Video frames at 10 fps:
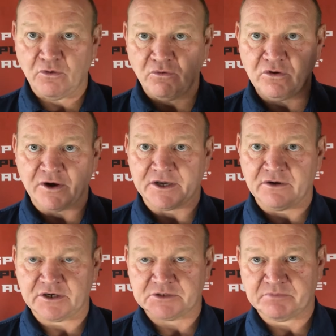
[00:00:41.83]
all like
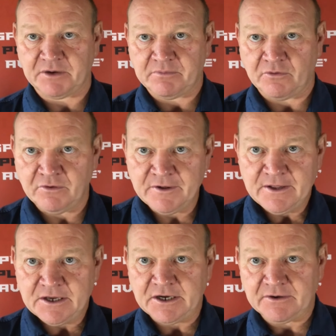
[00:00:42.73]
nice people.
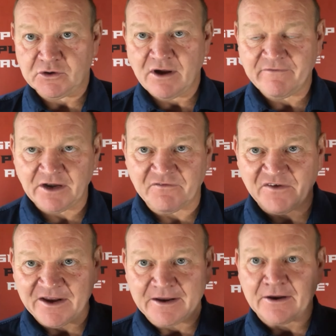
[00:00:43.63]
Uh, do we have
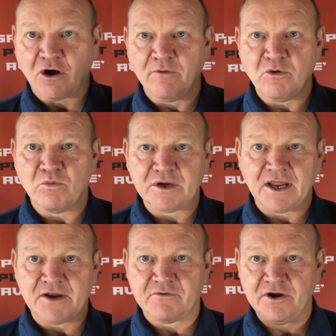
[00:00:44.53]
anything in common with
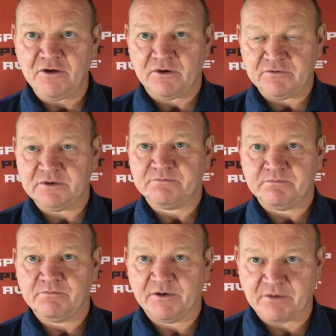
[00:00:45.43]
Dan Rooney? Well, we,
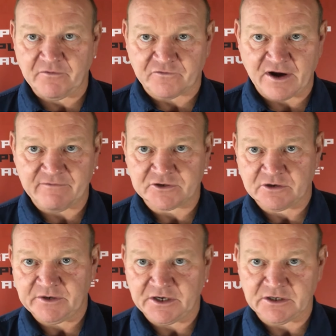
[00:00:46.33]
we're both travellers. I'm
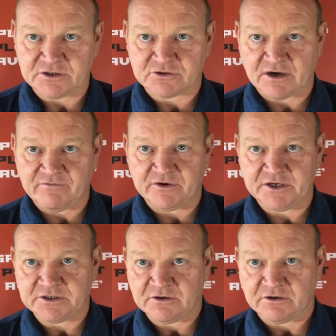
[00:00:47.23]
an English traveller and
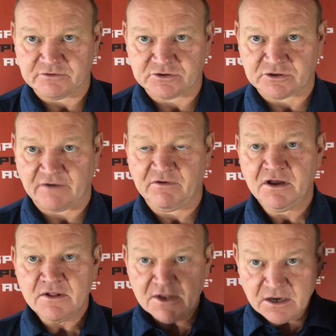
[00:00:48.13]
he's an Irish traveller.
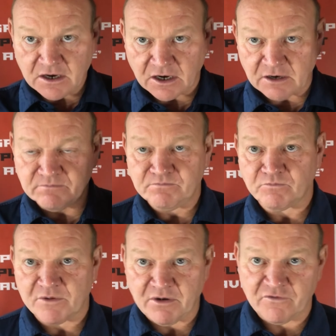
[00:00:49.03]
Um,
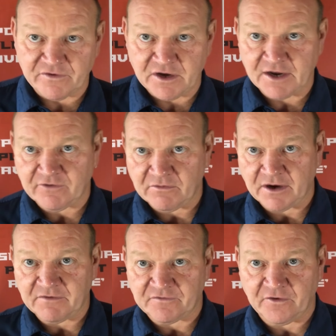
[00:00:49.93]
we're both in the
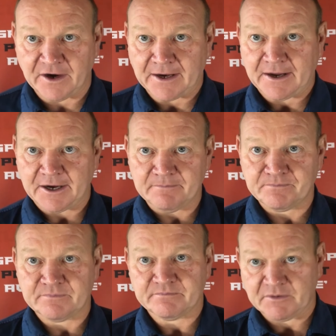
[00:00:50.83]
heavyweight fight game.
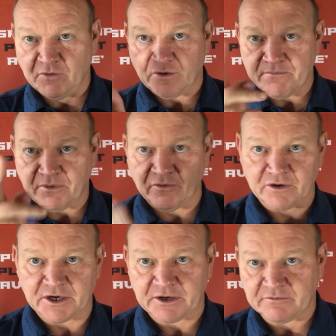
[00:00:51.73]
But more
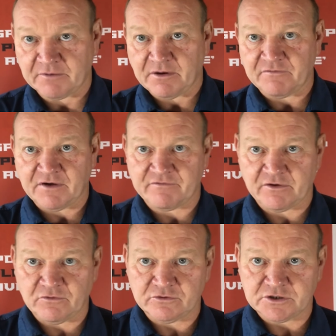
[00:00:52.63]
importantly, we both love our
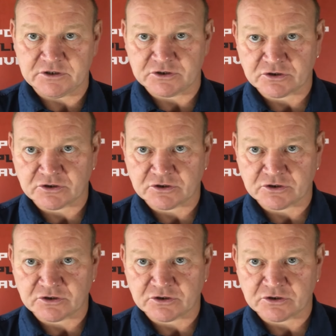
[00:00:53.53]
Lord Jesus